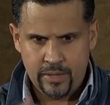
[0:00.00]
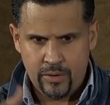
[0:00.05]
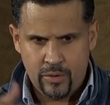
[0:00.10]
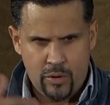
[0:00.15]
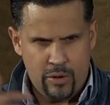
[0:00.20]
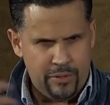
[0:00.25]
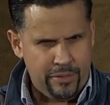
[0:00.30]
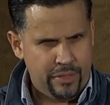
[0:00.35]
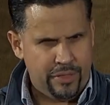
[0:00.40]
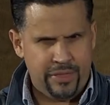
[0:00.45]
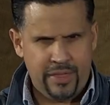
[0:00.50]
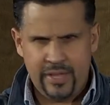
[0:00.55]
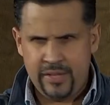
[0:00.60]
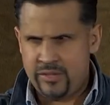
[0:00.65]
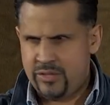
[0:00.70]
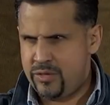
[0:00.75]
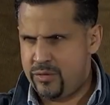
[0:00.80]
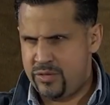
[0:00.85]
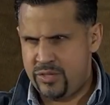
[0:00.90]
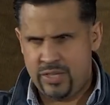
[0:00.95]
All the
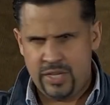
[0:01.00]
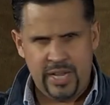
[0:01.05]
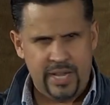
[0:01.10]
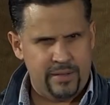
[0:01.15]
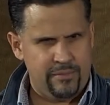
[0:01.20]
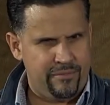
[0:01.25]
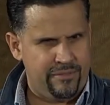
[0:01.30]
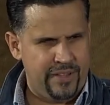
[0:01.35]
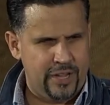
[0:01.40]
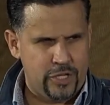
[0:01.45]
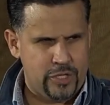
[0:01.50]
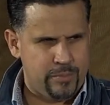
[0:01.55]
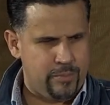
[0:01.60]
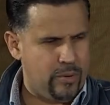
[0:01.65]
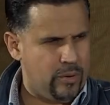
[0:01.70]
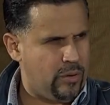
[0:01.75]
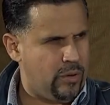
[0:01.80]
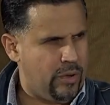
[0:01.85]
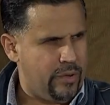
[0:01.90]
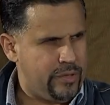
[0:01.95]
things you see on
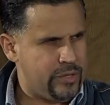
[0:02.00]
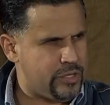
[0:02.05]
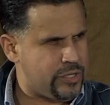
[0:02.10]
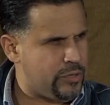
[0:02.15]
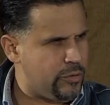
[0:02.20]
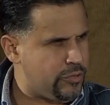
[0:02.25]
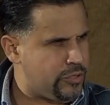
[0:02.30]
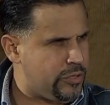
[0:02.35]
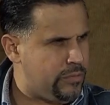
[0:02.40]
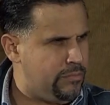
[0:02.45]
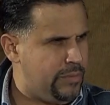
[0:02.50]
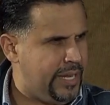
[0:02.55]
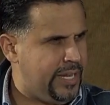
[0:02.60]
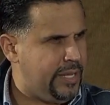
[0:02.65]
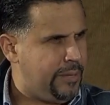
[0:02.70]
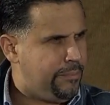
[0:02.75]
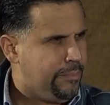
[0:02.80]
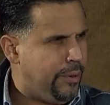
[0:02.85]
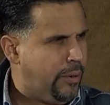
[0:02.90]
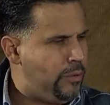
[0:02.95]
Facebook, all the social
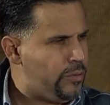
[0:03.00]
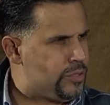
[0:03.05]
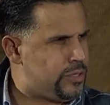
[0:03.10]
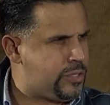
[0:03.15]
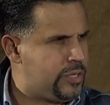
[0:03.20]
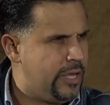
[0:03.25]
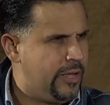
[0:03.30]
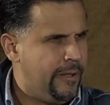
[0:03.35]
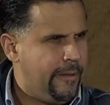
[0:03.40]
media posts